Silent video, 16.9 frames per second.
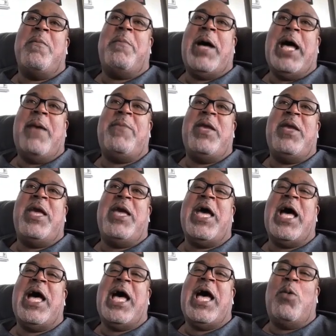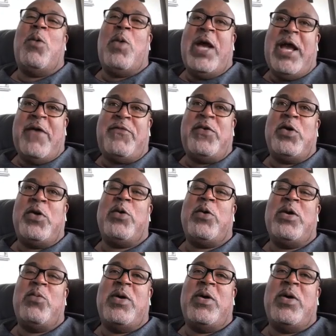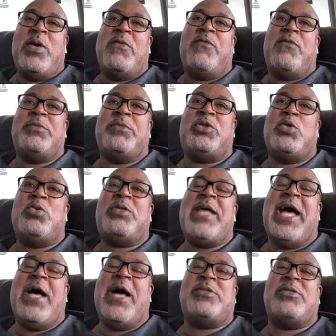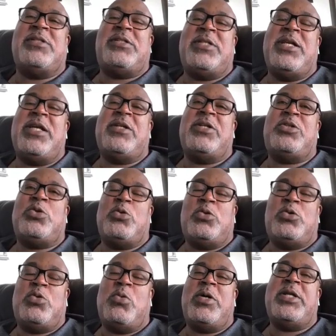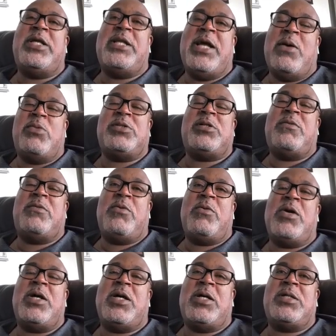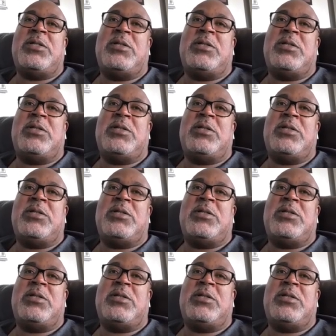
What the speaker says: Bobby, I would have to agree with him. From 2010 to 2020, that was LeBron.